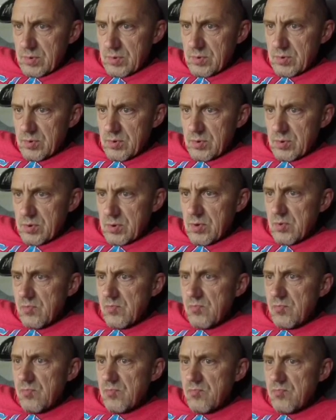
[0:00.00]

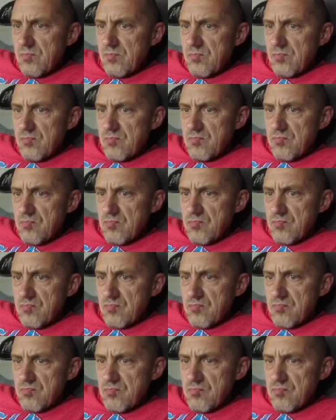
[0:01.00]

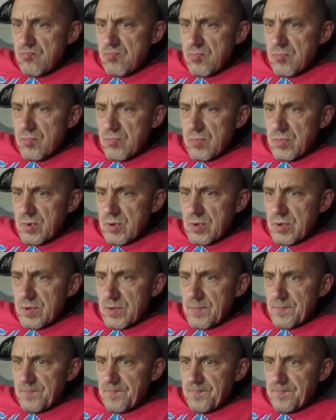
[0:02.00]

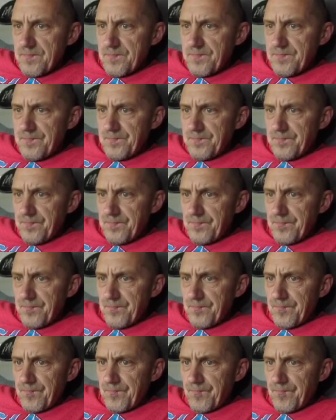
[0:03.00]

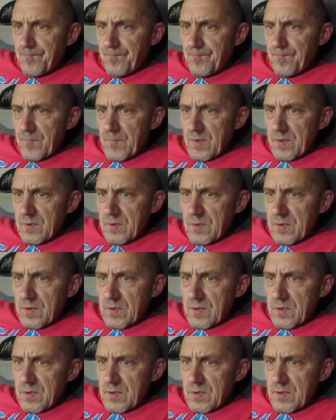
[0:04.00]
(no one is talking)